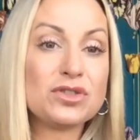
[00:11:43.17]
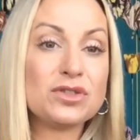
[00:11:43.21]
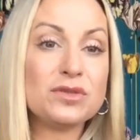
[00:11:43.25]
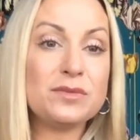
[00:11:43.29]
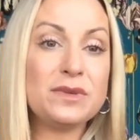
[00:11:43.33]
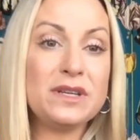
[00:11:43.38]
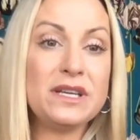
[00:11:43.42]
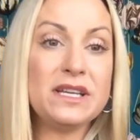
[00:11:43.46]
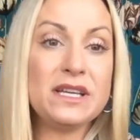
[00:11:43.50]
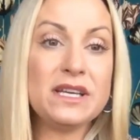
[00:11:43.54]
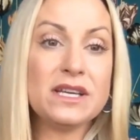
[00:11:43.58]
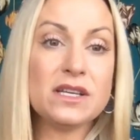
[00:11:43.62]

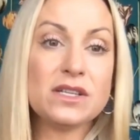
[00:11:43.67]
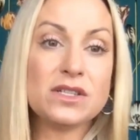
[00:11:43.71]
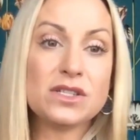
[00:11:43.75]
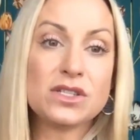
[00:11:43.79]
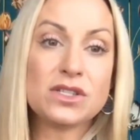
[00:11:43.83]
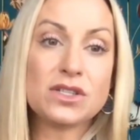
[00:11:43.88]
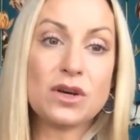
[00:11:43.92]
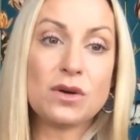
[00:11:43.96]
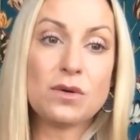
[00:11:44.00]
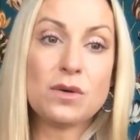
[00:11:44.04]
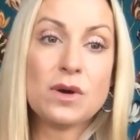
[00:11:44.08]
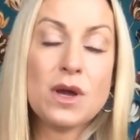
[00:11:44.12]
media. And
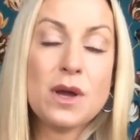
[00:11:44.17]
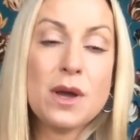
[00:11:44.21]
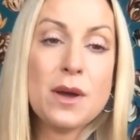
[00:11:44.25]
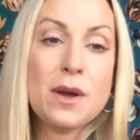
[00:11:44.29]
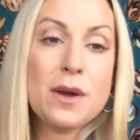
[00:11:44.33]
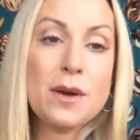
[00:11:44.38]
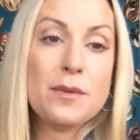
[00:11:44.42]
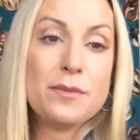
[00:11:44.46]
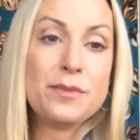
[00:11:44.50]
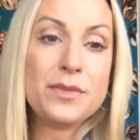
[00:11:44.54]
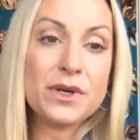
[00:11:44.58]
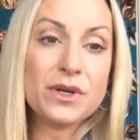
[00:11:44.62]
so,
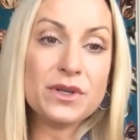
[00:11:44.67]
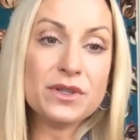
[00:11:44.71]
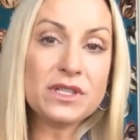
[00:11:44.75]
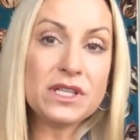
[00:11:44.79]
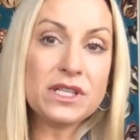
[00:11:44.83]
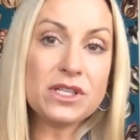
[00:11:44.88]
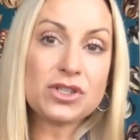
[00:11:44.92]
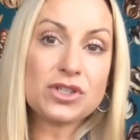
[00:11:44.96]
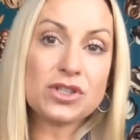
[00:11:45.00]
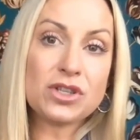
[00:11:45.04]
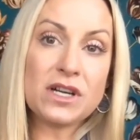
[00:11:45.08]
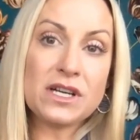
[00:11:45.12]
building
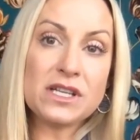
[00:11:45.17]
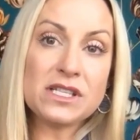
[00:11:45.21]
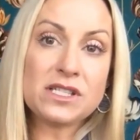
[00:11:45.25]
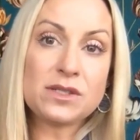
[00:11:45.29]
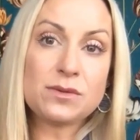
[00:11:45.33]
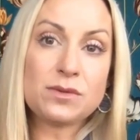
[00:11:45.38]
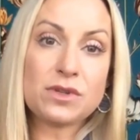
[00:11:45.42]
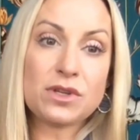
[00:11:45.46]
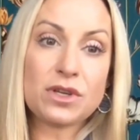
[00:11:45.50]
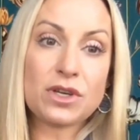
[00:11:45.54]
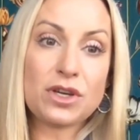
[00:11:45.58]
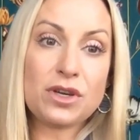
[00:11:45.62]
trust
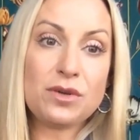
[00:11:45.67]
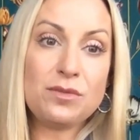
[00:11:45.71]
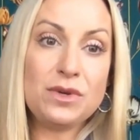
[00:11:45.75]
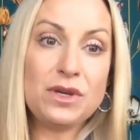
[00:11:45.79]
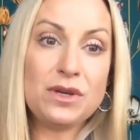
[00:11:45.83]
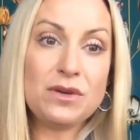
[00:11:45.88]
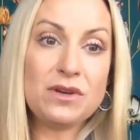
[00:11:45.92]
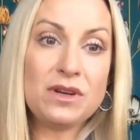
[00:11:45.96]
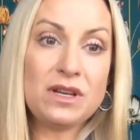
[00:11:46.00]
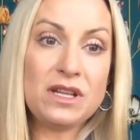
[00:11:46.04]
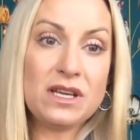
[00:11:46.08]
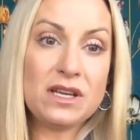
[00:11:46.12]
with a
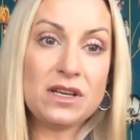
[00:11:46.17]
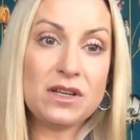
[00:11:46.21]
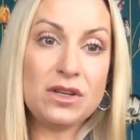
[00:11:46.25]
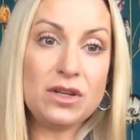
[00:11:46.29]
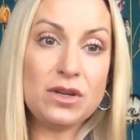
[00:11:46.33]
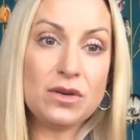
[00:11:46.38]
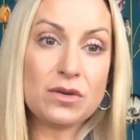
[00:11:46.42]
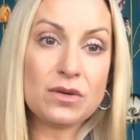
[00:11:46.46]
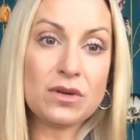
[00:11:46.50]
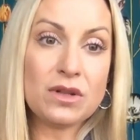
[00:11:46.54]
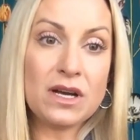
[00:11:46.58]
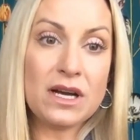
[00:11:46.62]
community and
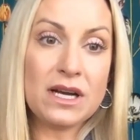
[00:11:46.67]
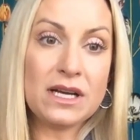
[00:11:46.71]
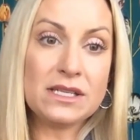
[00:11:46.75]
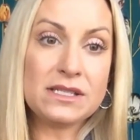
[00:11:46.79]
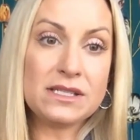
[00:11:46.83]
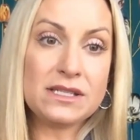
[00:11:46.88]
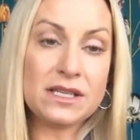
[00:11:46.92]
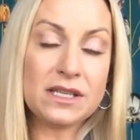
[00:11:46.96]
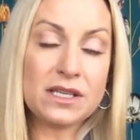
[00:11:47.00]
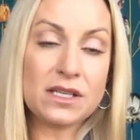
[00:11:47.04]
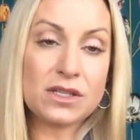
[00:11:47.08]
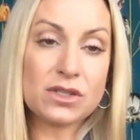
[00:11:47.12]

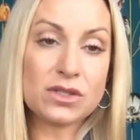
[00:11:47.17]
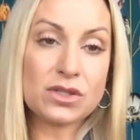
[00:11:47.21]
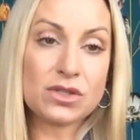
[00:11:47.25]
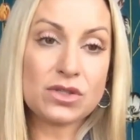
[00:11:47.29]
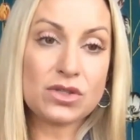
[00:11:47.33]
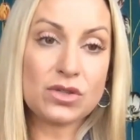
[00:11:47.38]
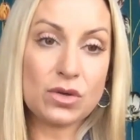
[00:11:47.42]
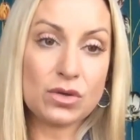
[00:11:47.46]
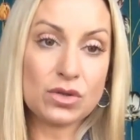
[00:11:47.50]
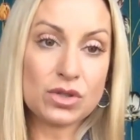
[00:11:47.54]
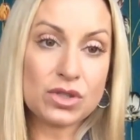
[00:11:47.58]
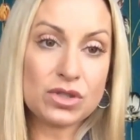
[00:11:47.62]
utilizing
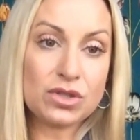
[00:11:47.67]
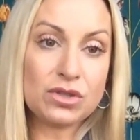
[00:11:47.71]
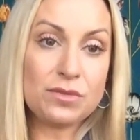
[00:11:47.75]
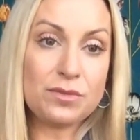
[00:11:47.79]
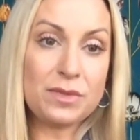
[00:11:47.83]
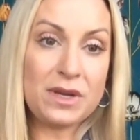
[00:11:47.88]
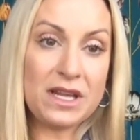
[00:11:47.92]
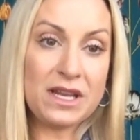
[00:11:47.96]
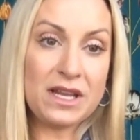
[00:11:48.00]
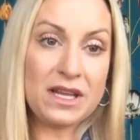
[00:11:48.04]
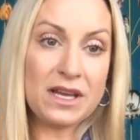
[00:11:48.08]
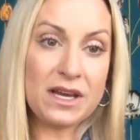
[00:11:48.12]
social
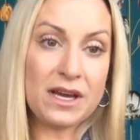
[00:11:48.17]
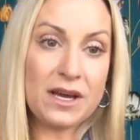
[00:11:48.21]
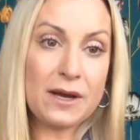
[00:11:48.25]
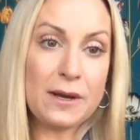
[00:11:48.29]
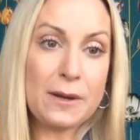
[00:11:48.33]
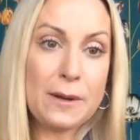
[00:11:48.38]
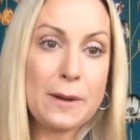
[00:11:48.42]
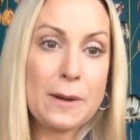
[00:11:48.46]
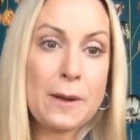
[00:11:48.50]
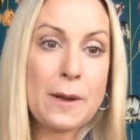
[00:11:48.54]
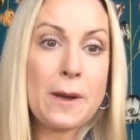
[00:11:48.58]
media